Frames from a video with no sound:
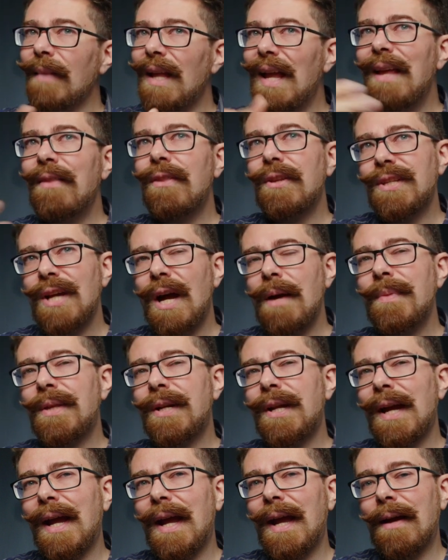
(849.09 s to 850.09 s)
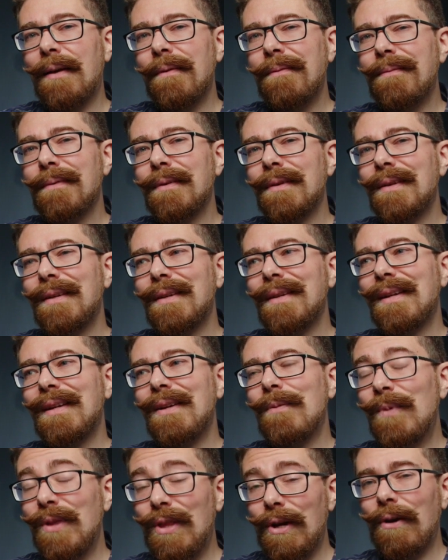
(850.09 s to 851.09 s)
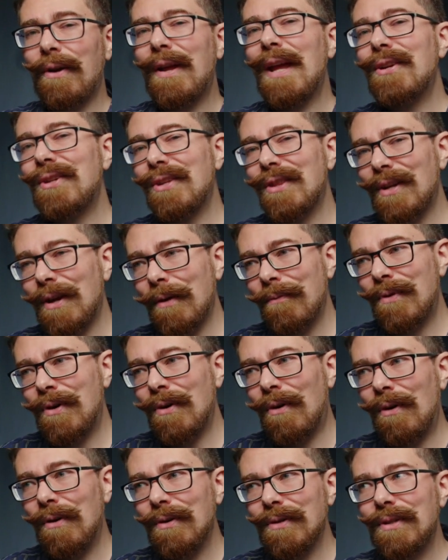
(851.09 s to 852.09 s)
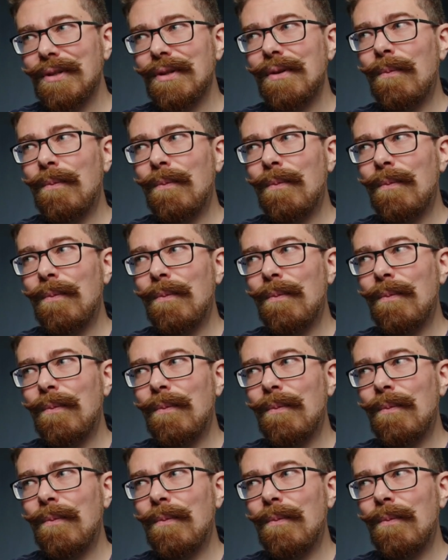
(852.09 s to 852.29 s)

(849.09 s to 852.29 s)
in the time that I have, with the location that I've got,